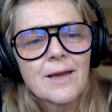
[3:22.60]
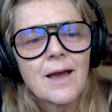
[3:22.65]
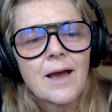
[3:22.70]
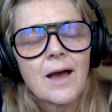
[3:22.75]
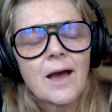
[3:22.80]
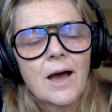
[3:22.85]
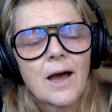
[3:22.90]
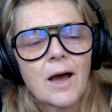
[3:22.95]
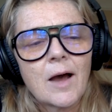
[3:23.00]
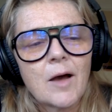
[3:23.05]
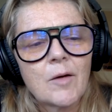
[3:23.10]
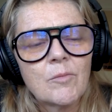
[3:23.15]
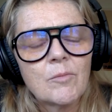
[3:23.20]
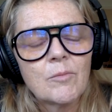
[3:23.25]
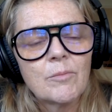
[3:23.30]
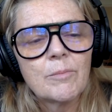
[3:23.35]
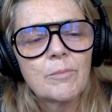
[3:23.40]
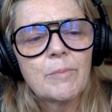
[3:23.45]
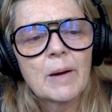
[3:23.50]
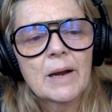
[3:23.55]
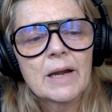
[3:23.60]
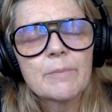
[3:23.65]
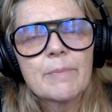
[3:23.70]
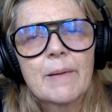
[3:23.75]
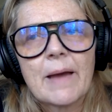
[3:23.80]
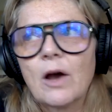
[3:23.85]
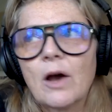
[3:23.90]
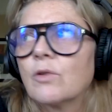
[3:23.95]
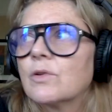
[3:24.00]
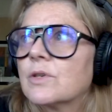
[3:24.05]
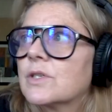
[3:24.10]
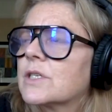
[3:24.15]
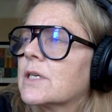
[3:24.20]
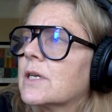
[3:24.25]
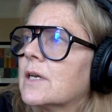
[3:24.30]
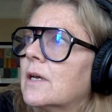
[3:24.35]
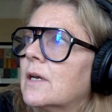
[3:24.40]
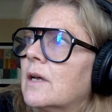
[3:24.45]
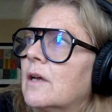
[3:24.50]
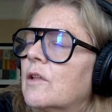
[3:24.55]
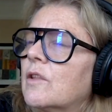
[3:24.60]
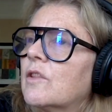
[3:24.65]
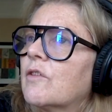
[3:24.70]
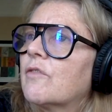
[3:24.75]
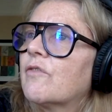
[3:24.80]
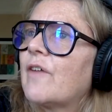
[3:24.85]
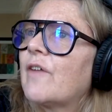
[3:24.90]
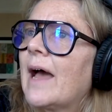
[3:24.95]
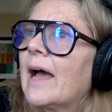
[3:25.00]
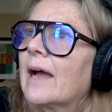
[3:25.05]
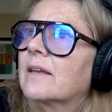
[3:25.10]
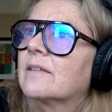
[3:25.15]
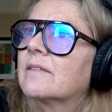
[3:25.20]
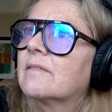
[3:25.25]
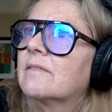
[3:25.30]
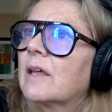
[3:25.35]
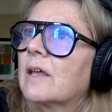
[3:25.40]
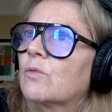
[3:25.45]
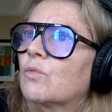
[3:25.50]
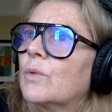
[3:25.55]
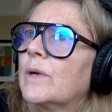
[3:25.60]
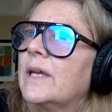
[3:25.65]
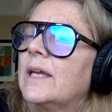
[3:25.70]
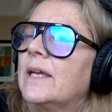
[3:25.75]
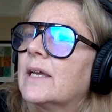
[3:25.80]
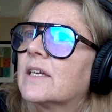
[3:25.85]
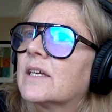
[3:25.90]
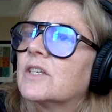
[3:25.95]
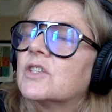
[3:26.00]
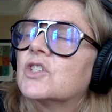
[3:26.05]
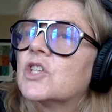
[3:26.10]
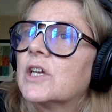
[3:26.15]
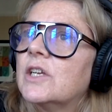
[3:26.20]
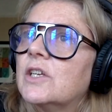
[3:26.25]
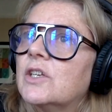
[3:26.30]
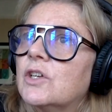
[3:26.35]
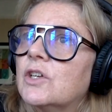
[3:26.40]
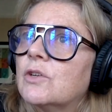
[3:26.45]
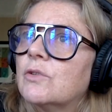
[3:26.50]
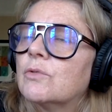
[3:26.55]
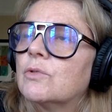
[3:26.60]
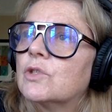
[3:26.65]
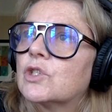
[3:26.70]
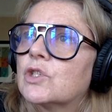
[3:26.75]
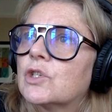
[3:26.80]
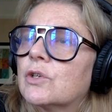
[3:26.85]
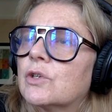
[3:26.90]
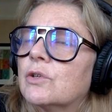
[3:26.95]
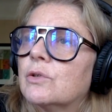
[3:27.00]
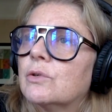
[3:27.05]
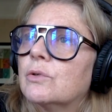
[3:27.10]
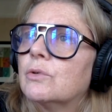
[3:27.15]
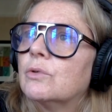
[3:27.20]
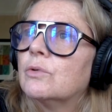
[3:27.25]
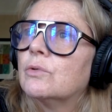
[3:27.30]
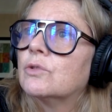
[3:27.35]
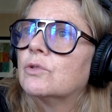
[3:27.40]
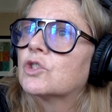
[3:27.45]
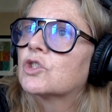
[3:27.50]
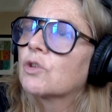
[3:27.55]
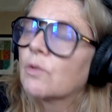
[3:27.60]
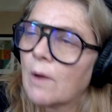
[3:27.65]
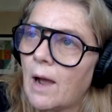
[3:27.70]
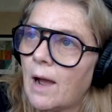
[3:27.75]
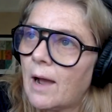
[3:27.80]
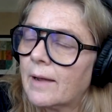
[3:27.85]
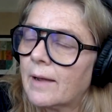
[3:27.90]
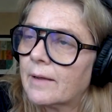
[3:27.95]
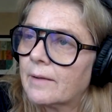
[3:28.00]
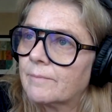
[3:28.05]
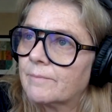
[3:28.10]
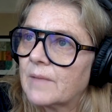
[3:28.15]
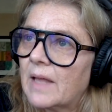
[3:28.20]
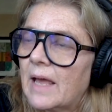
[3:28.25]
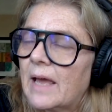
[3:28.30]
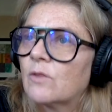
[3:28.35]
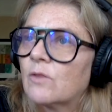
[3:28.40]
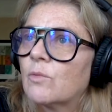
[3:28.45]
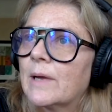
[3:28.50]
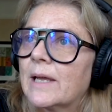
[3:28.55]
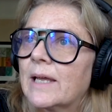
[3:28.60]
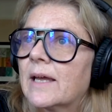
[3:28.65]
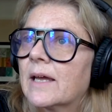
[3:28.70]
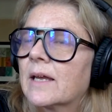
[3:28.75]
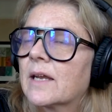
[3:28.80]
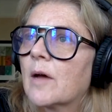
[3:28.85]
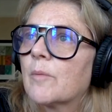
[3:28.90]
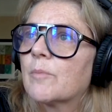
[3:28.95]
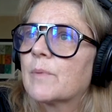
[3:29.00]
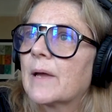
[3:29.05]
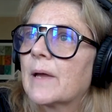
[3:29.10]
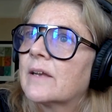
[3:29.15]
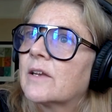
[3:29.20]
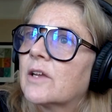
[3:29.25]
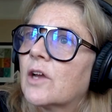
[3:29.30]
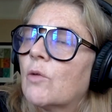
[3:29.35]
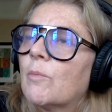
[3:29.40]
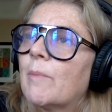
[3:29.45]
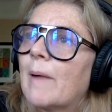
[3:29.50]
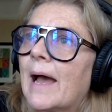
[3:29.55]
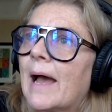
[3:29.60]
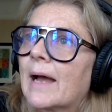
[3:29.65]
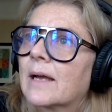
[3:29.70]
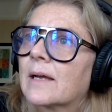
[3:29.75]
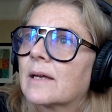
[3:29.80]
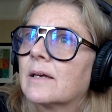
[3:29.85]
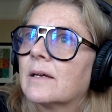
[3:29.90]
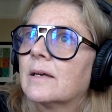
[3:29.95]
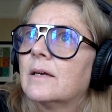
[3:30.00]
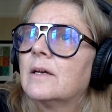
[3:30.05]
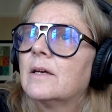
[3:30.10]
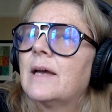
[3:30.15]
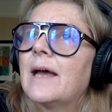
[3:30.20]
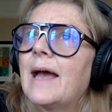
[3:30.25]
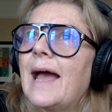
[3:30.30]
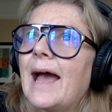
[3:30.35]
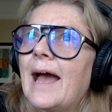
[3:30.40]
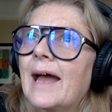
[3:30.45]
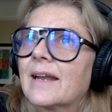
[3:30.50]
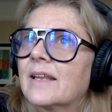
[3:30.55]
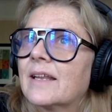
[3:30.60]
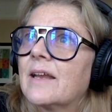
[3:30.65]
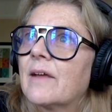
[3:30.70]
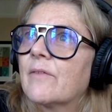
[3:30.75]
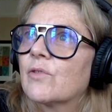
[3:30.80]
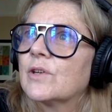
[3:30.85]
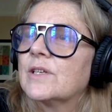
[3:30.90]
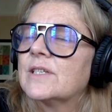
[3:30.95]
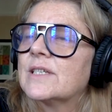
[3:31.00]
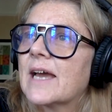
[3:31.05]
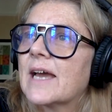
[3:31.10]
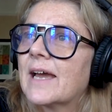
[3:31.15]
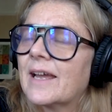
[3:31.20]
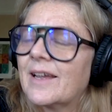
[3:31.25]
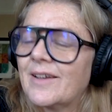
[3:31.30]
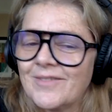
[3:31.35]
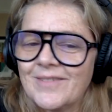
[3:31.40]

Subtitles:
but about the fact that we continue to try and we get up and go back at it every day.